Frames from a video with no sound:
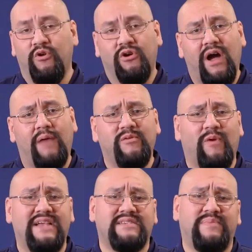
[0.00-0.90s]
real common
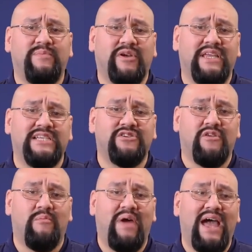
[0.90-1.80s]
ways that people can injure
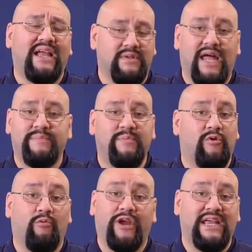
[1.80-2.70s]
their back. A lot of
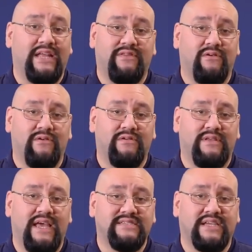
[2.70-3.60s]
people are working at their
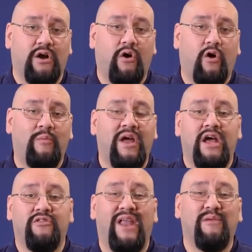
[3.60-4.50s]
desk at home.
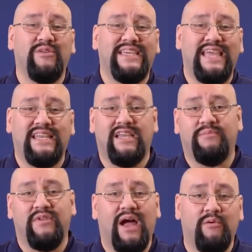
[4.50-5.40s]
They're not really getting
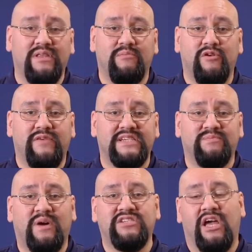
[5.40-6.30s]
up, they're not really moving
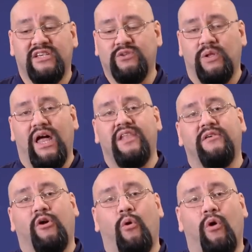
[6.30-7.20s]
as much, so a lot
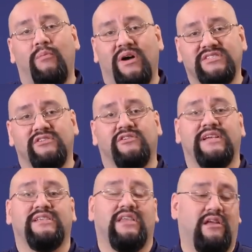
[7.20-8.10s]
of the core
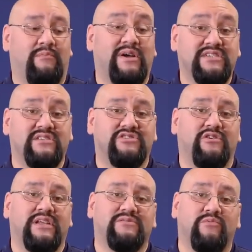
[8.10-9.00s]

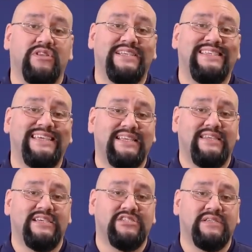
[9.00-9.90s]
musculature gets really
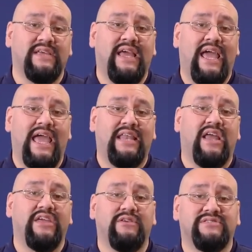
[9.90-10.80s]
deconditioned
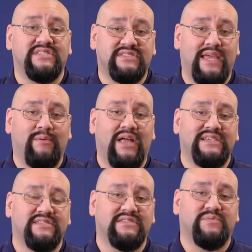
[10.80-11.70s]
and not to
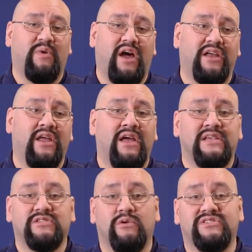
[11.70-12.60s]
stabilizing the spine.
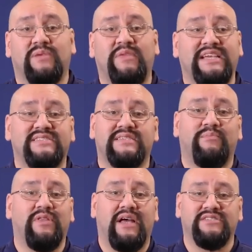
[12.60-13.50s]
So something as
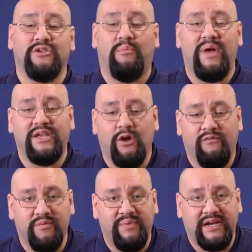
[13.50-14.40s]
simple as, bending
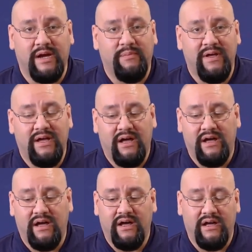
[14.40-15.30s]
over to pick up
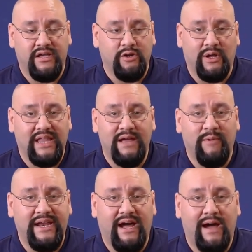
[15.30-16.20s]
a
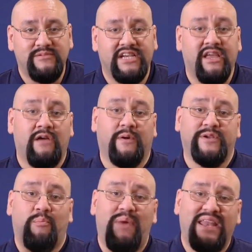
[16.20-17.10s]
lightweight object. When
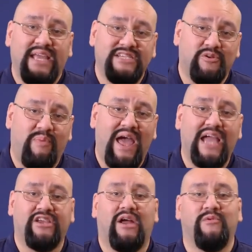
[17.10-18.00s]
you're bending at your
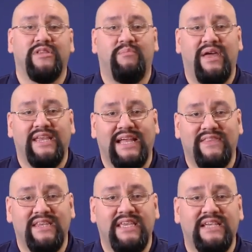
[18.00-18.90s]
back, you're not really bending
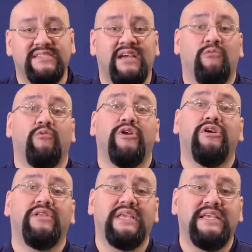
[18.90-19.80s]
at the knees.
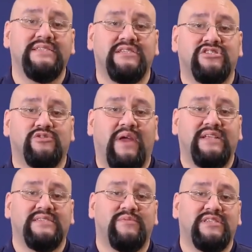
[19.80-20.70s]
Real easy to
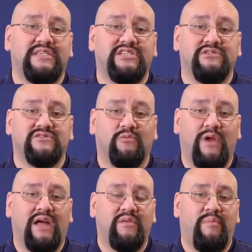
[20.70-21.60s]
strain some of the tissues
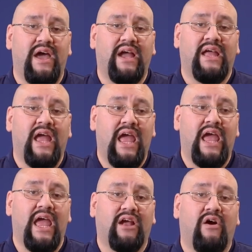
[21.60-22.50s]
around the back
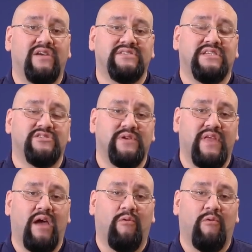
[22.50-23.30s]
and cause an injury that